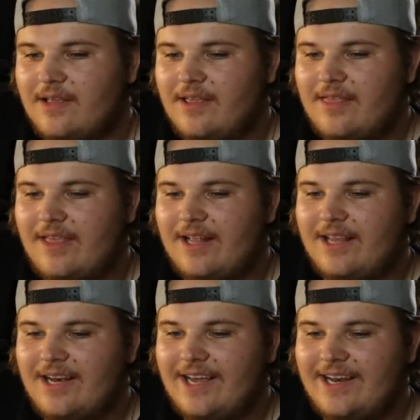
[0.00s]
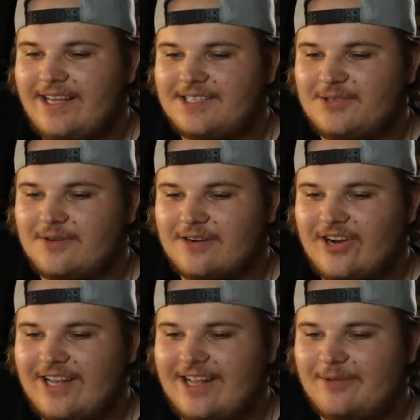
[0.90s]
Tell the ladies you are
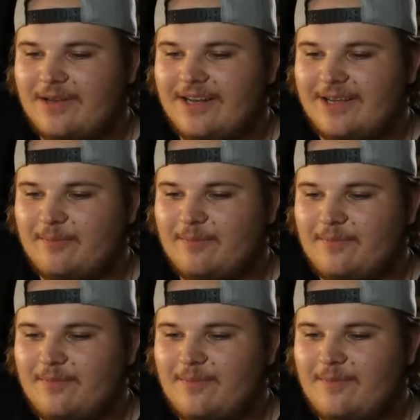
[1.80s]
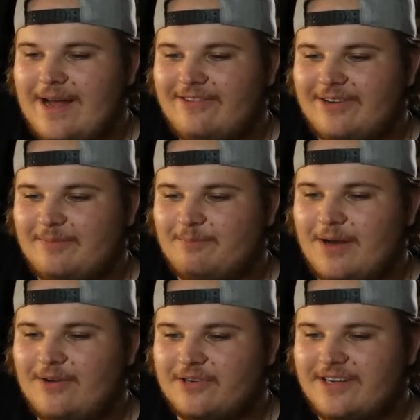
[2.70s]
great at building battery
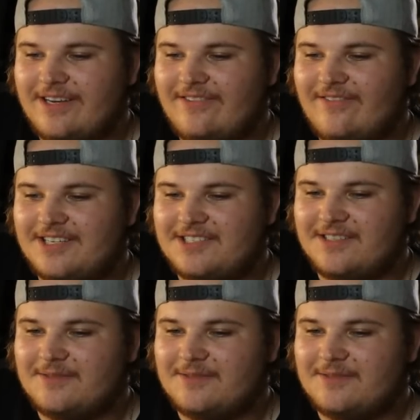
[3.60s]
powered devices.